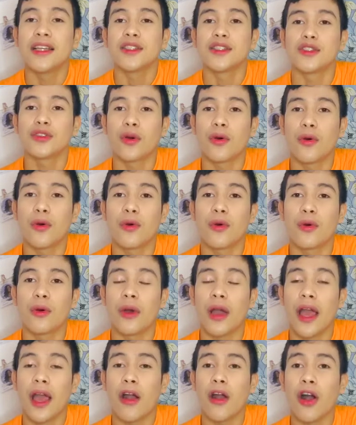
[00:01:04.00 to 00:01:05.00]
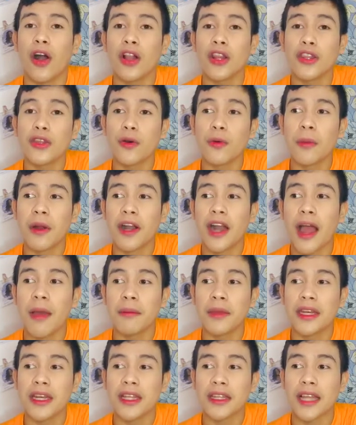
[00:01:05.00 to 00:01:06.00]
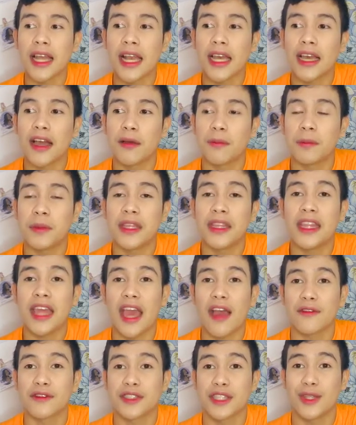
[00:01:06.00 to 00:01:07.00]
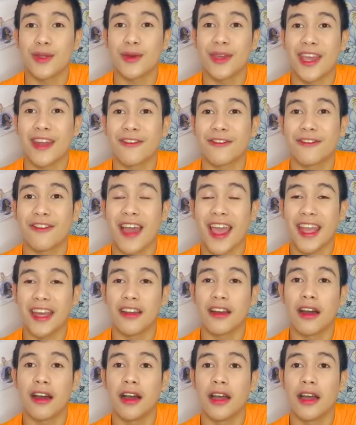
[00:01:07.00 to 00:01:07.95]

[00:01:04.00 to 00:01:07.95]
So, although marami na talagang PDFs that you can find